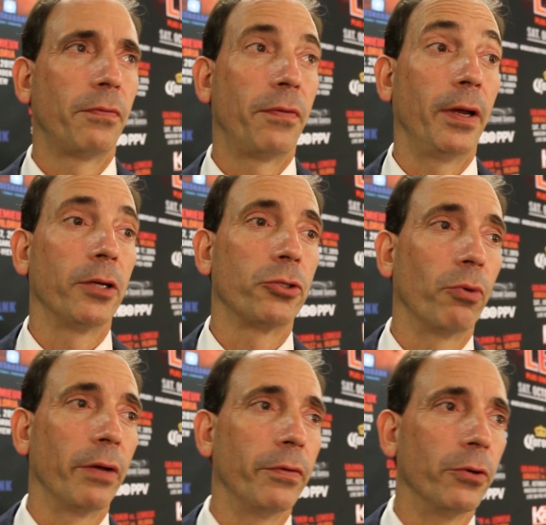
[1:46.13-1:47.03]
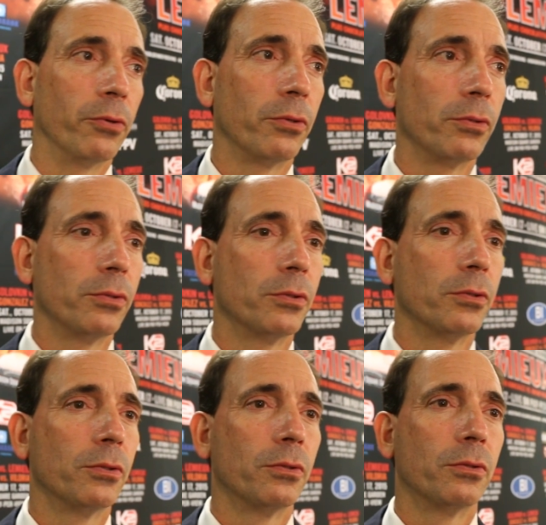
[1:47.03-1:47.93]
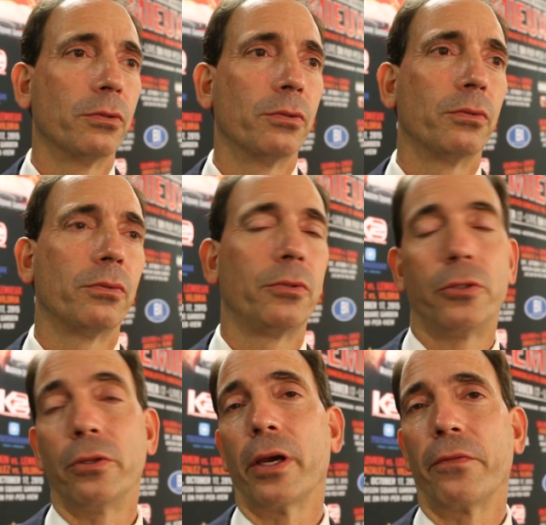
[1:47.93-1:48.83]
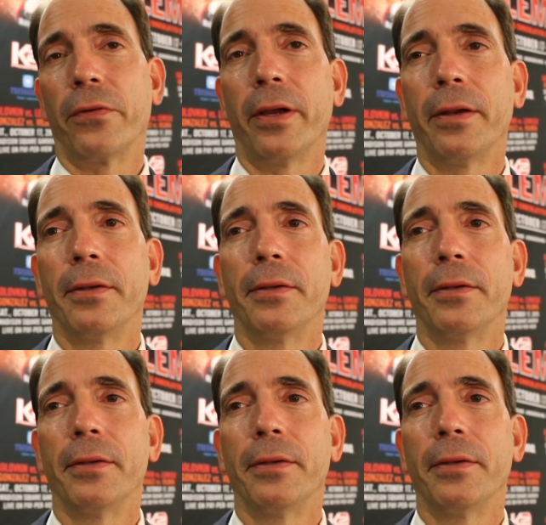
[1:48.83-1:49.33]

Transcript: financial revenue to that fight.